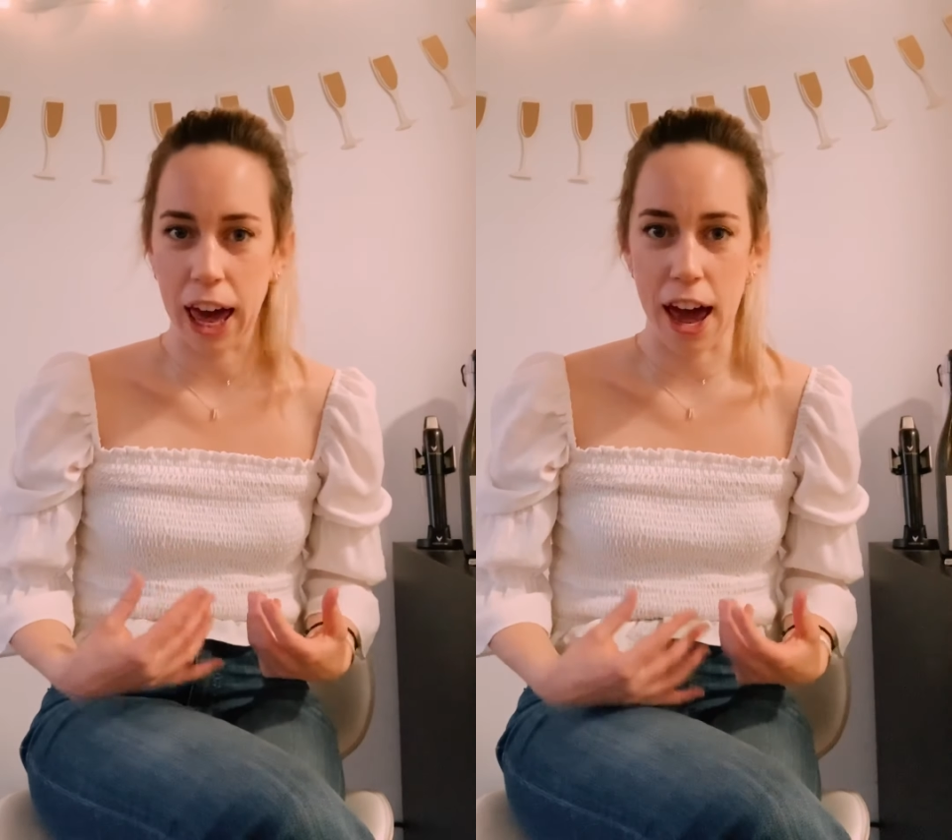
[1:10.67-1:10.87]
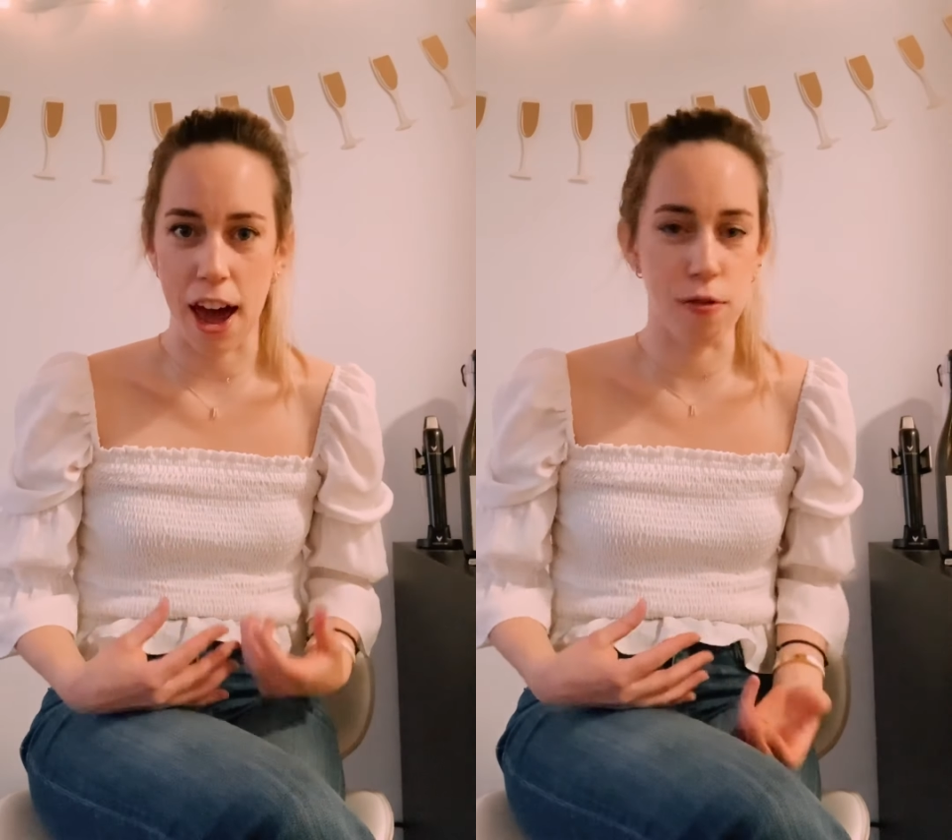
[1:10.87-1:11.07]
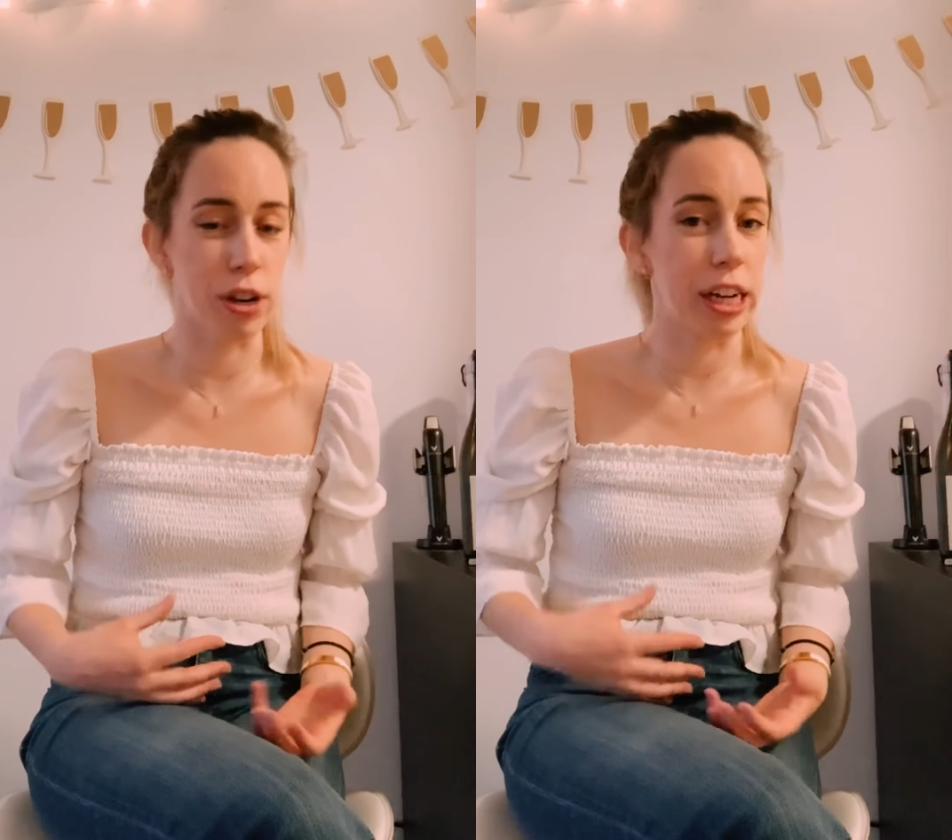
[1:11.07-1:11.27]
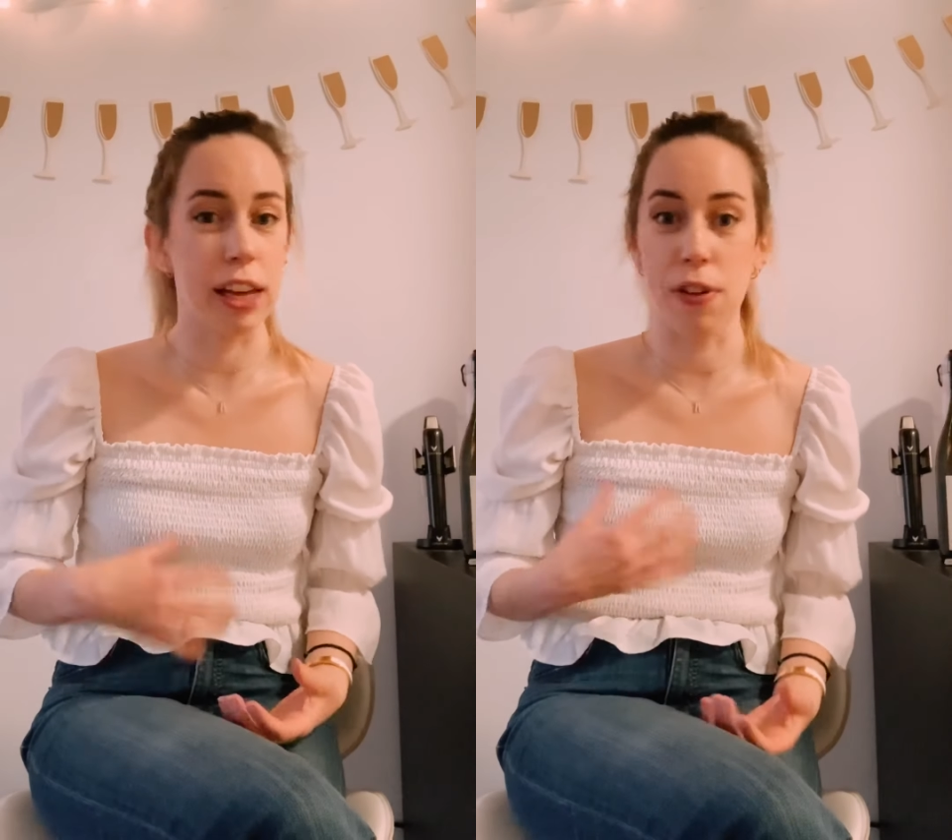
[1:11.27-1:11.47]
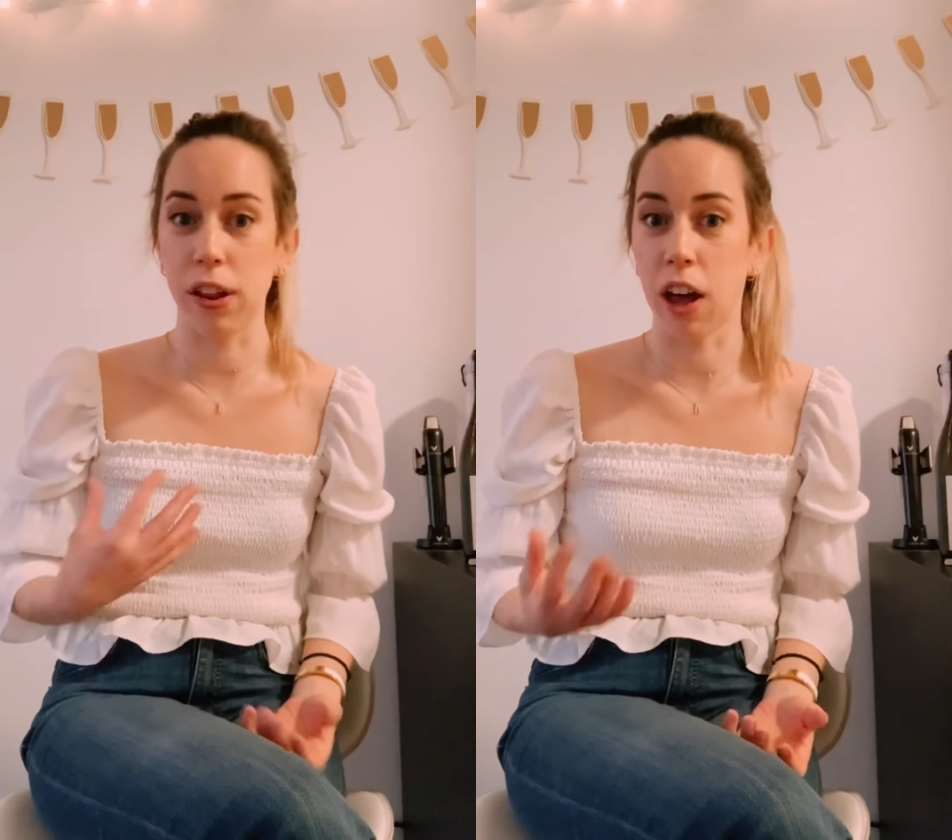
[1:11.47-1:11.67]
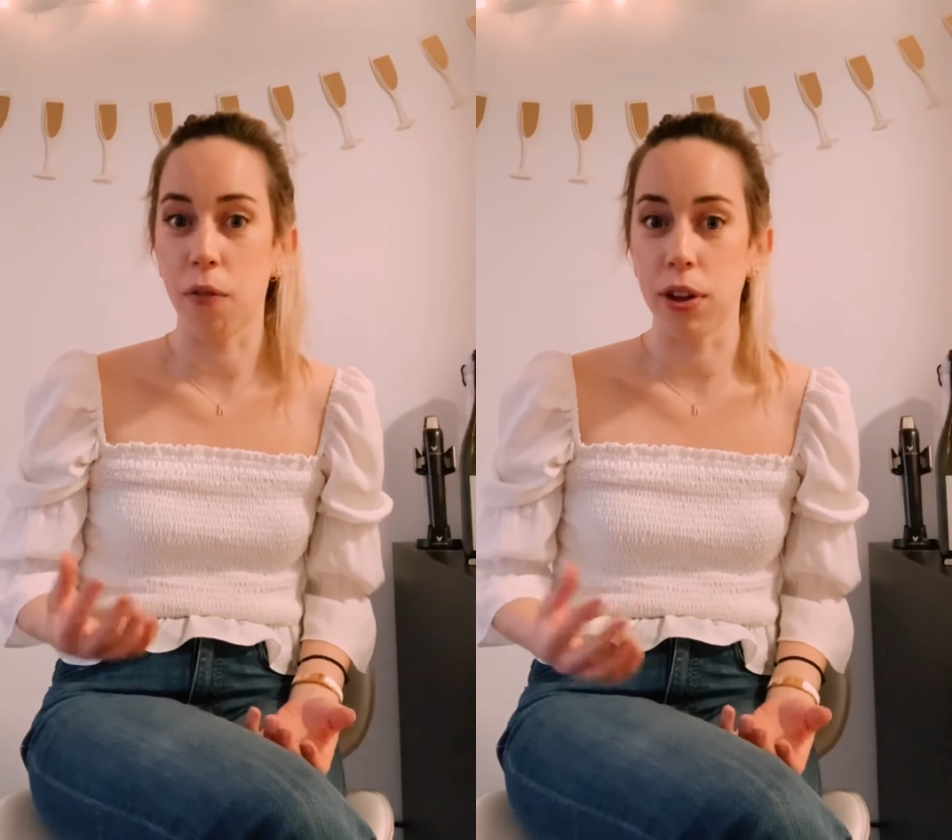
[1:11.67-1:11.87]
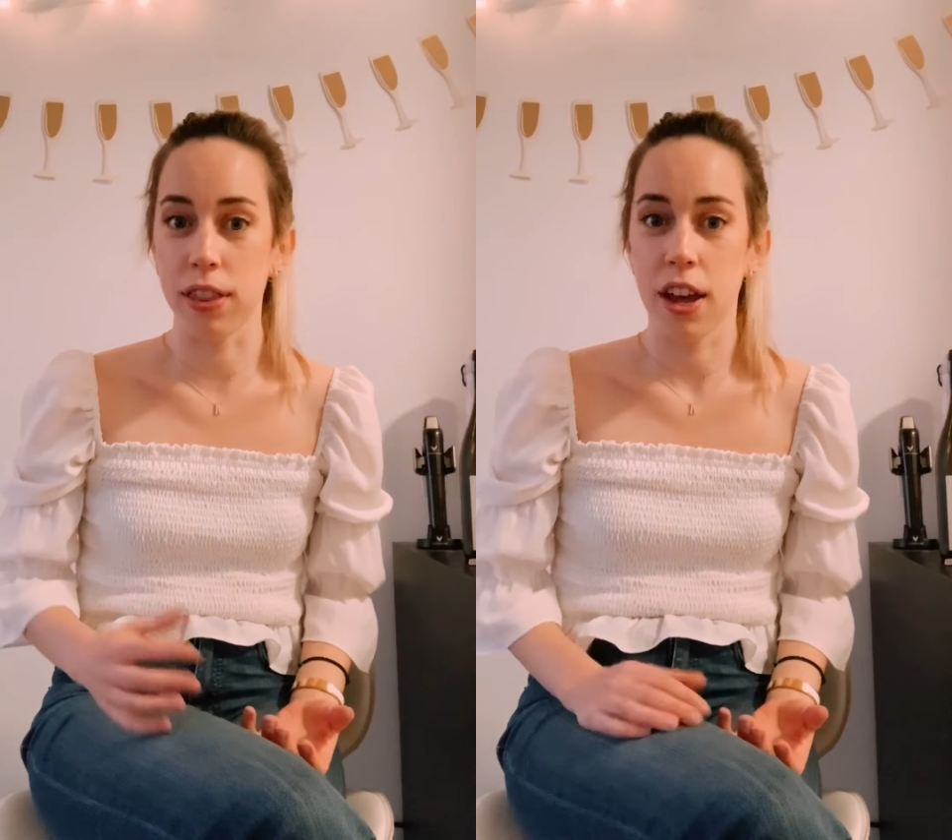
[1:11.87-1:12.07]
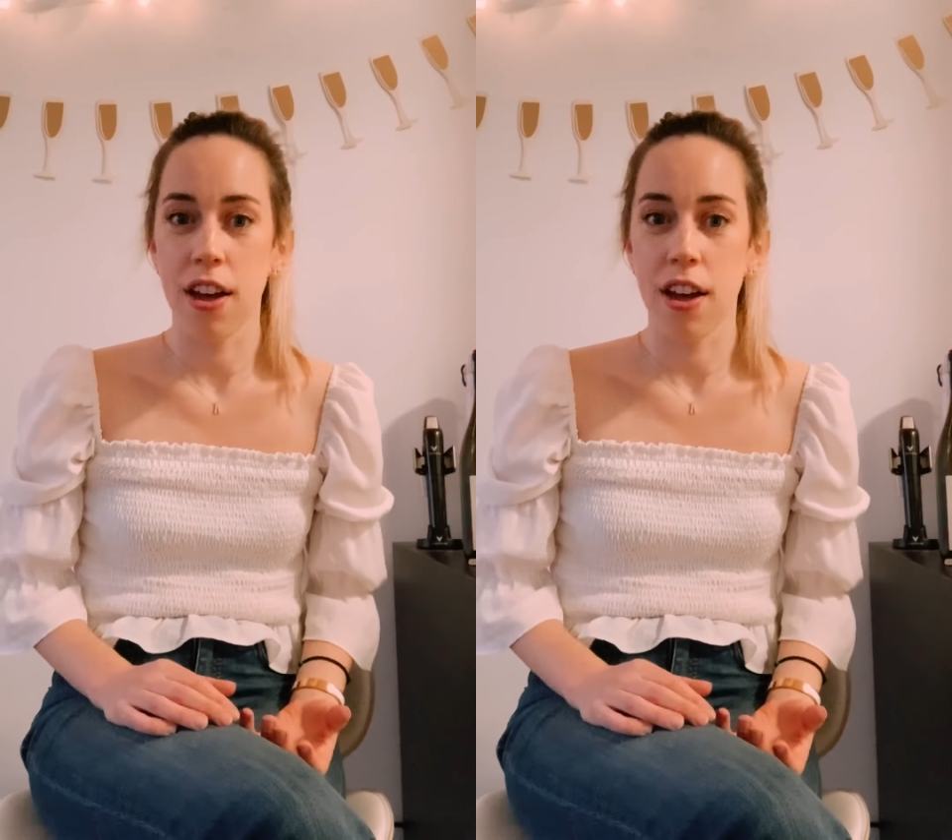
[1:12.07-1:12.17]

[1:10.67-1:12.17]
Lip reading: I really fell in love with,